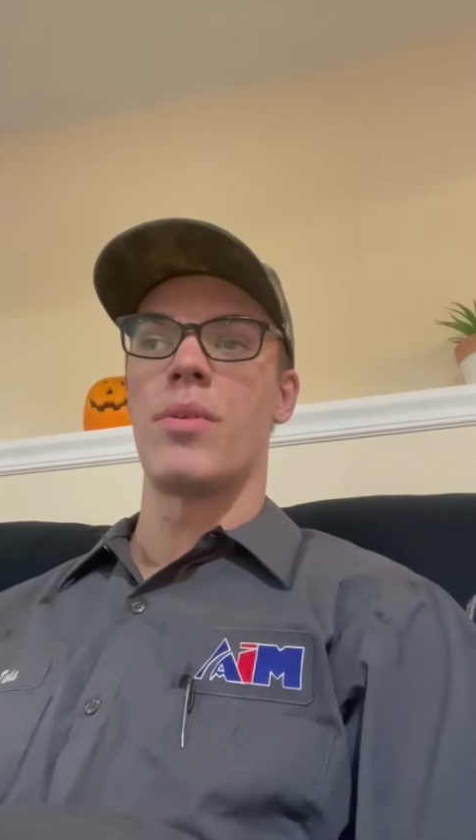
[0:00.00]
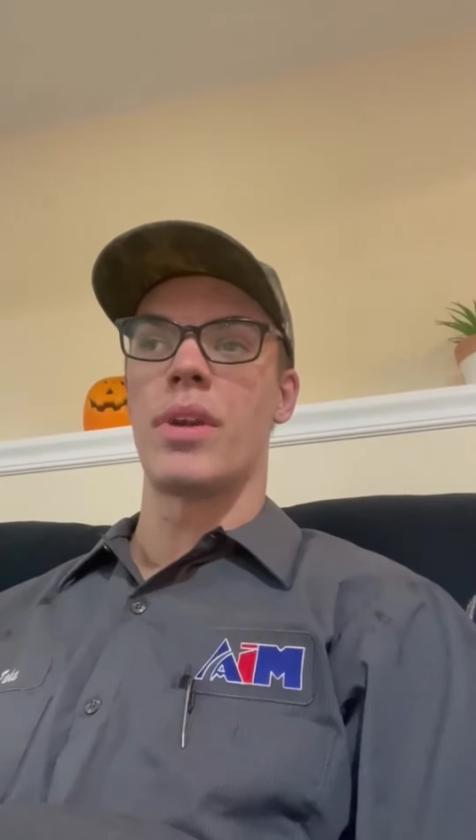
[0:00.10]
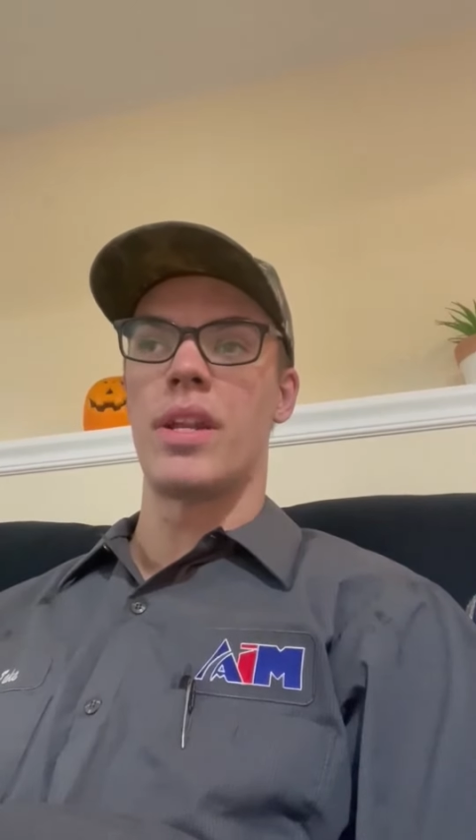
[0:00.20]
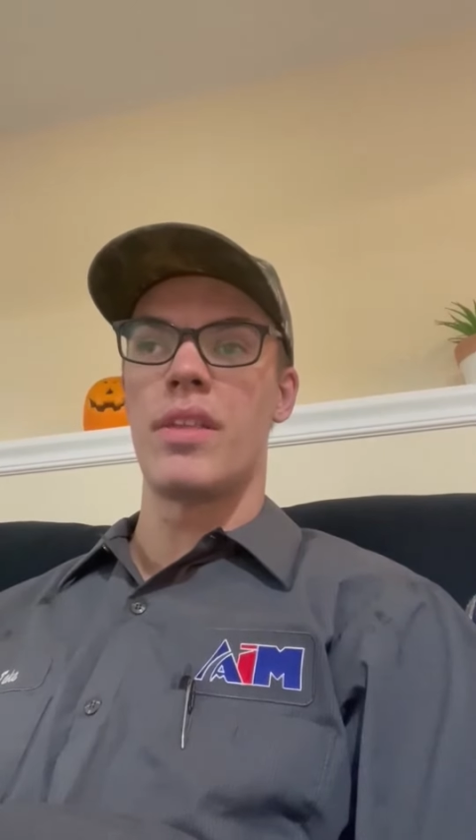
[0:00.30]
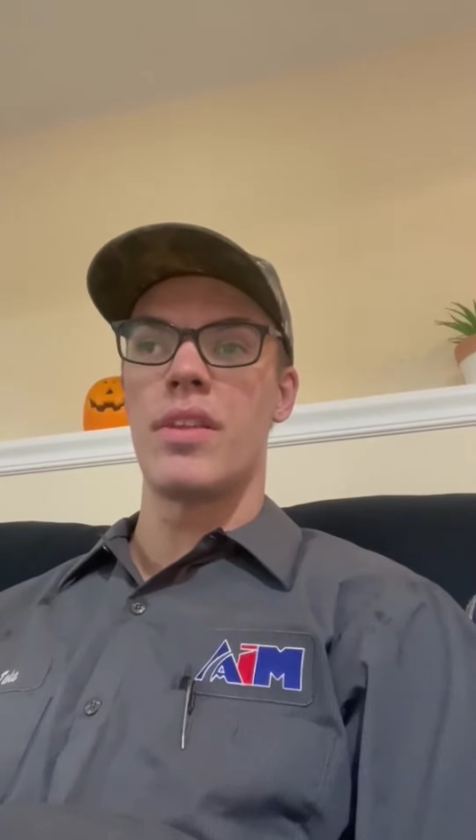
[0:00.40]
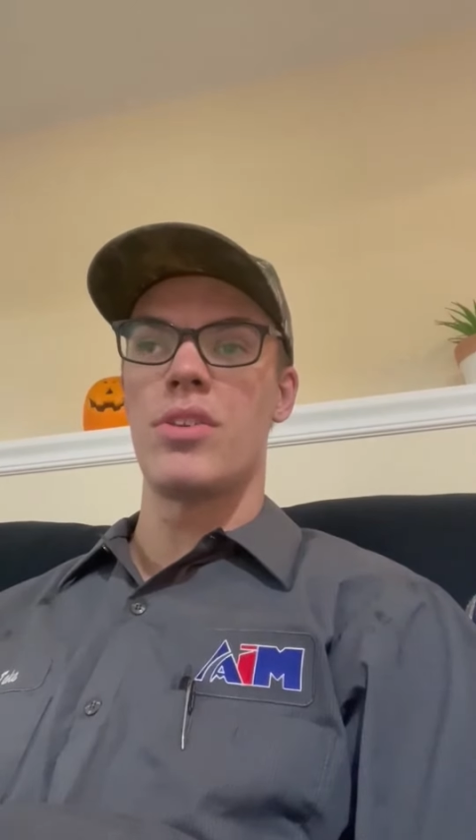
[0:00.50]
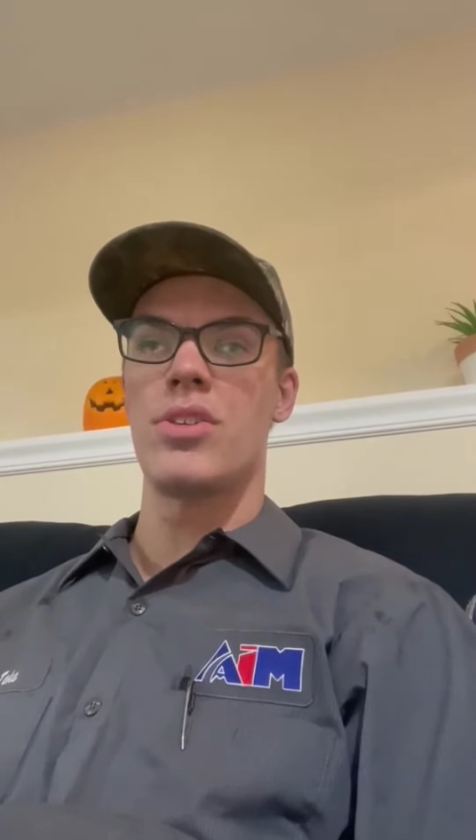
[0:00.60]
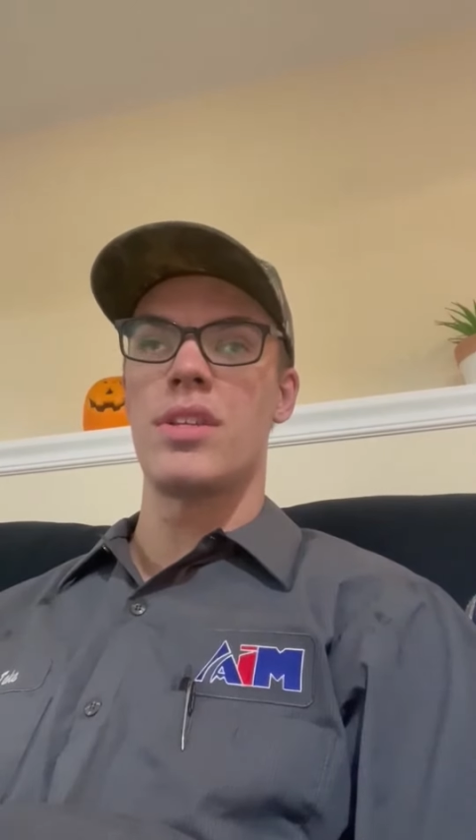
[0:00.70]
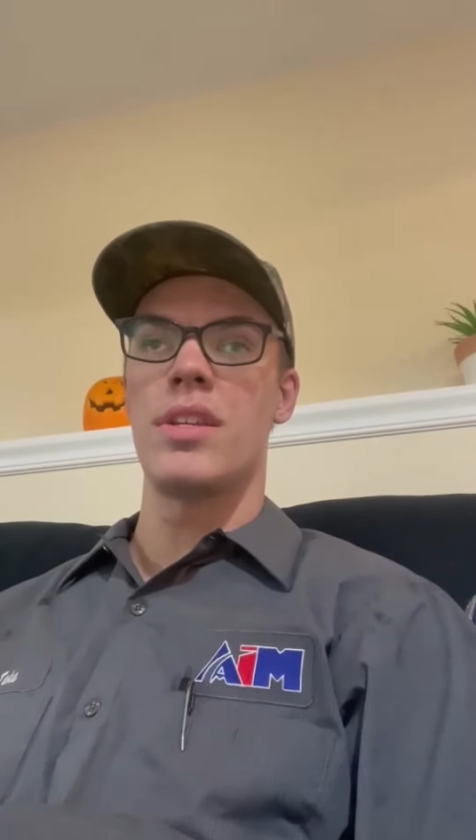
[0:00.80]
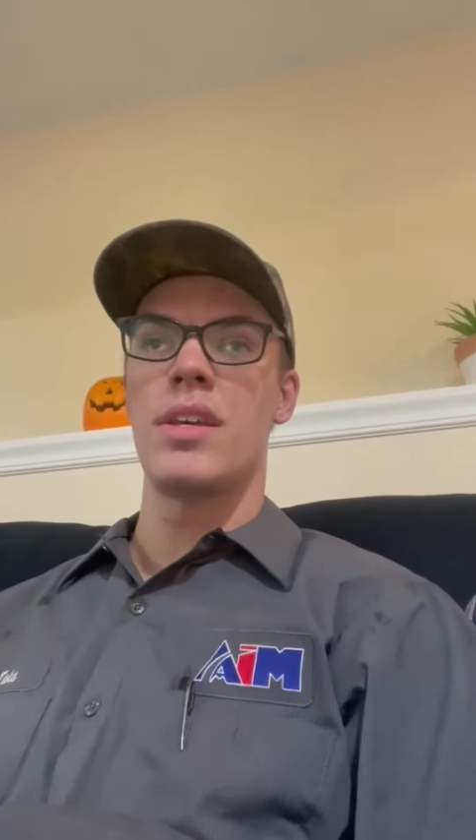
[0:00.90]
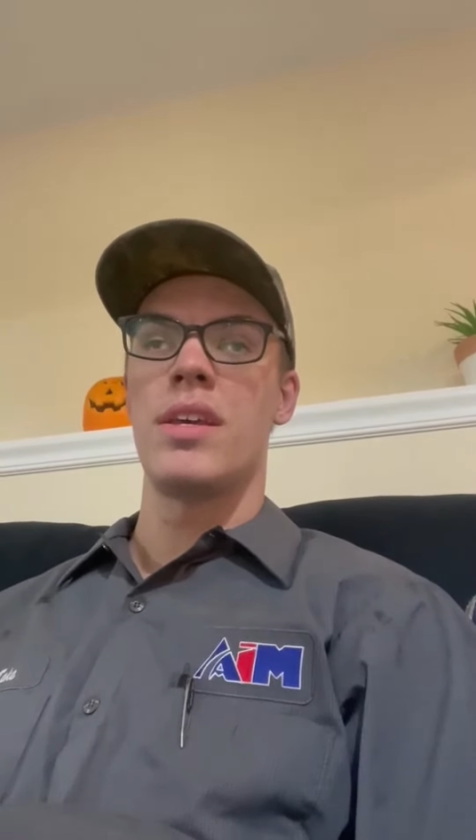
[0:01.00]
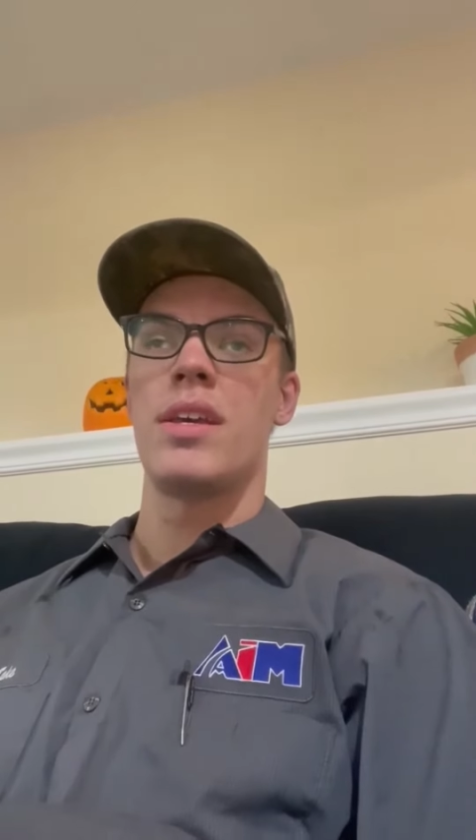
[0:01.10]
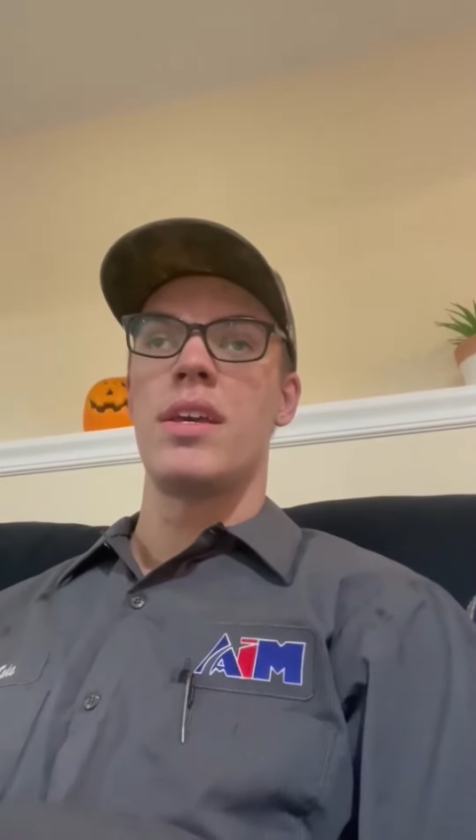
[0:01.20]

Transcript: organization,